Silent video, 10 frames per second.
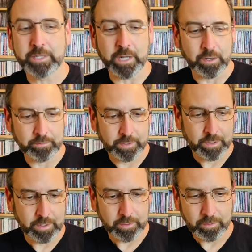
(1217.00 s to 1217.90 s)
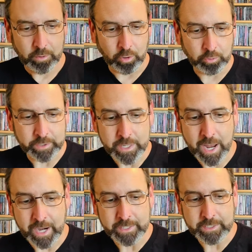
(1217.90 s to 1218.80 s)
you know, early
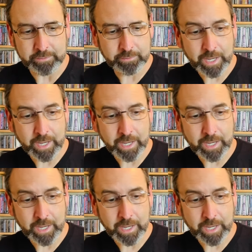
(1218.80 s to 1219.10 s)
'90s,